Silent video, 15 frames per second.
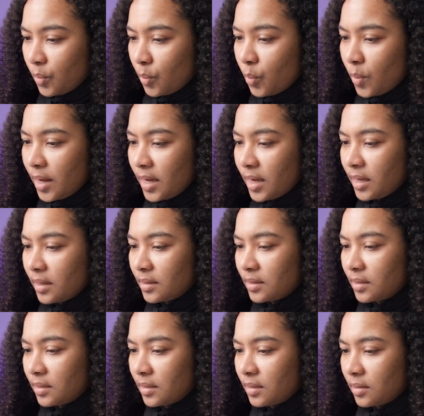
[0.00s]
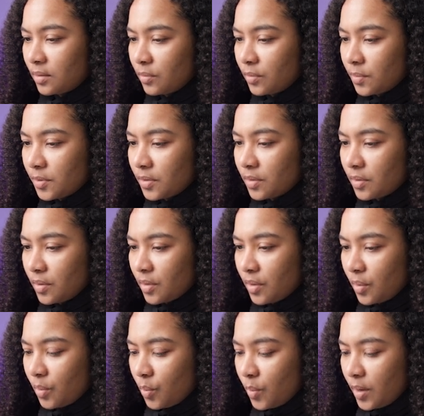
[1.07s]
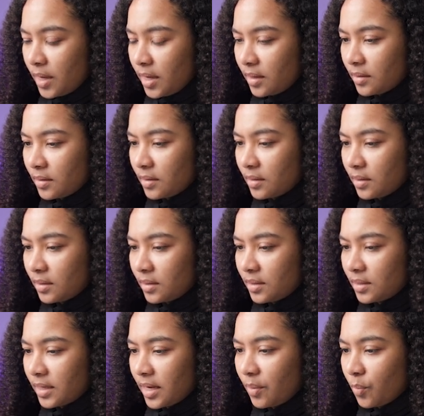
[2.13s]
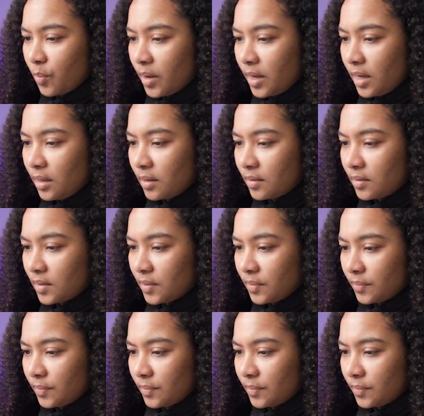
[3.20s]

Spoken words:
weight, whoops, weight set weight